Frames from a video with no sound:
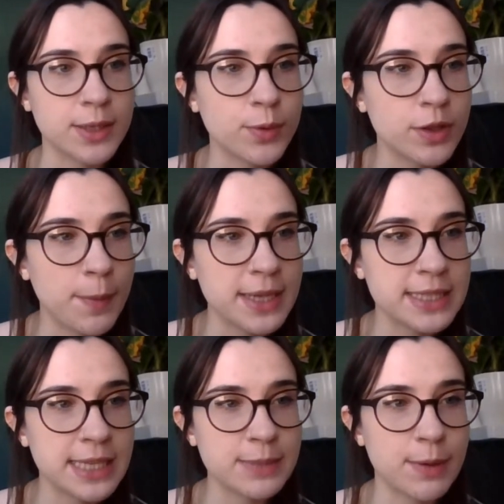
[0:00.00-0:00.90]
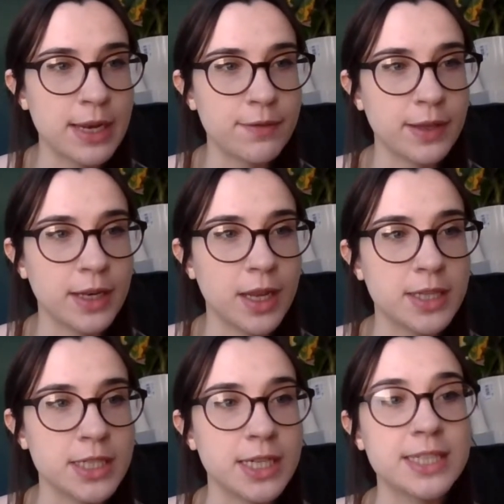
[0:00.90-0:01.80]
and one of the best things about living in
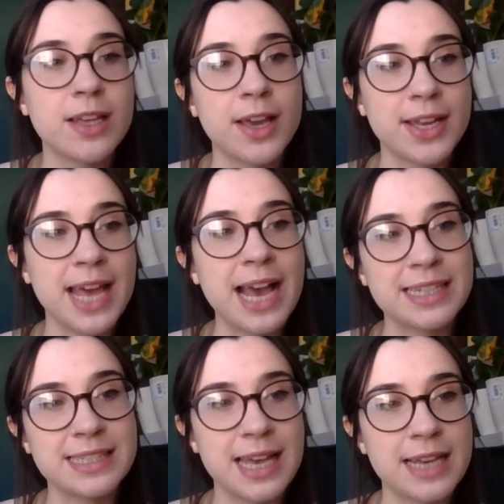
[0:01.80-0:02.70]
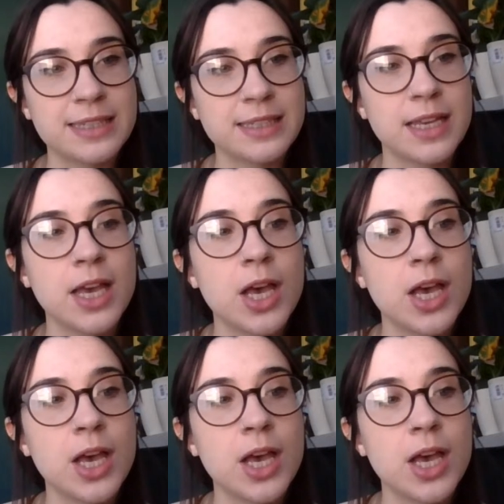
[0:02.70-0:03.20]
London is that I could access